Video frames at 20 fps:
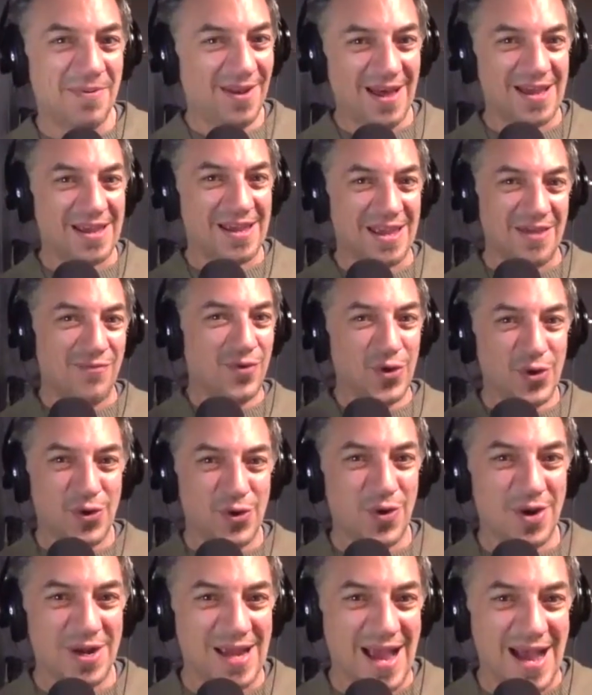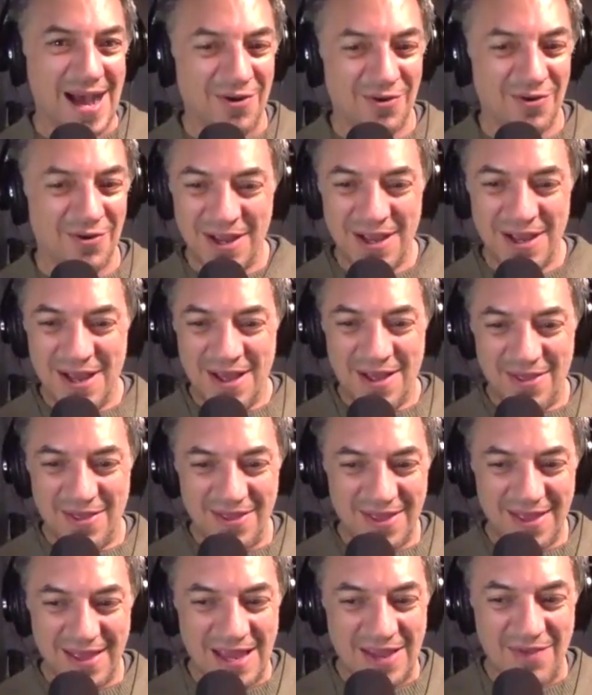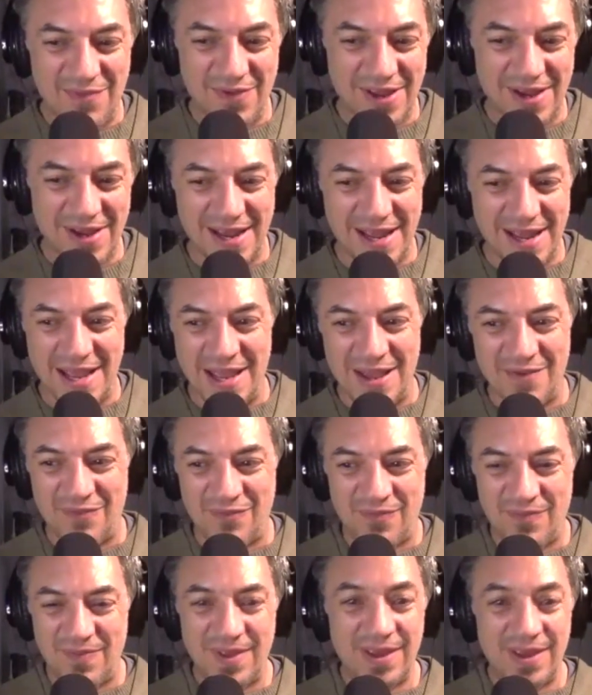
Like if you're going out, even if,